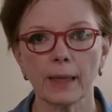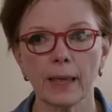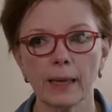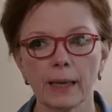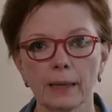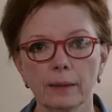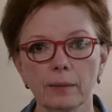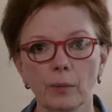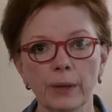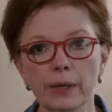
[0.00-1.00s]

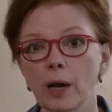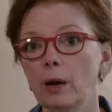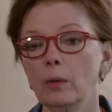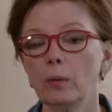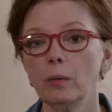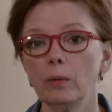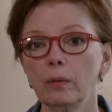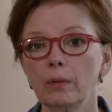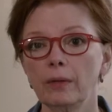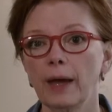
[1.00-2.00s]
and we know
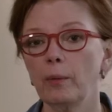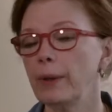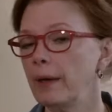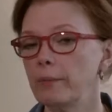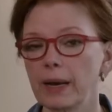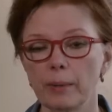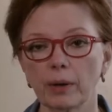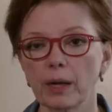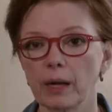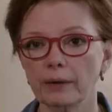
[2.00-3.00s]
that we haven't been able
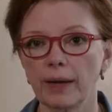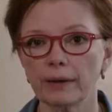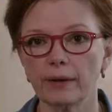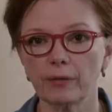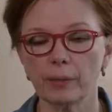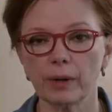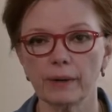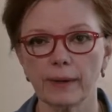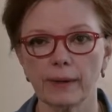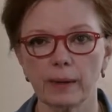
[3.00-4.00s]
to contact everyone
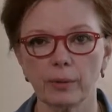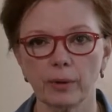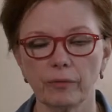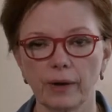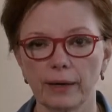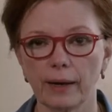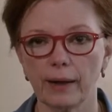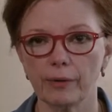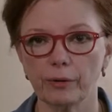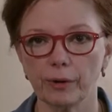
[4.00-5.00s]
in that neighborhood to find out
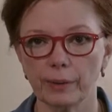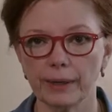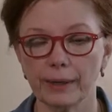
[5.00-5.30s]
how they're doing.